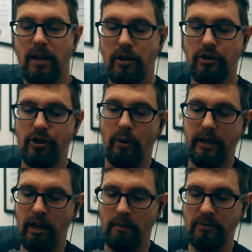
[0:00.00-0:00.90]
So it
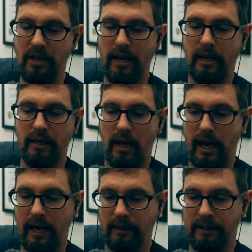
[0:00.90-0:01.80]
comes in
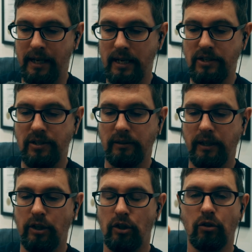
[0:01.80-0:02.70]
a nice
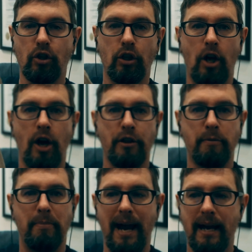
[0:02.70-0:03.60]
little cloth
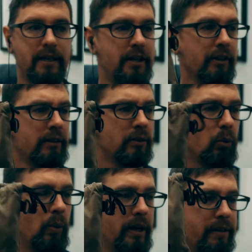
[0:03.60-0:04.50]
bag here
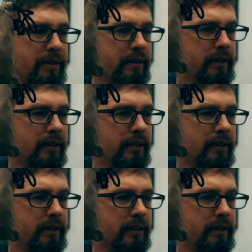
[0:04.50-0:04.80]
with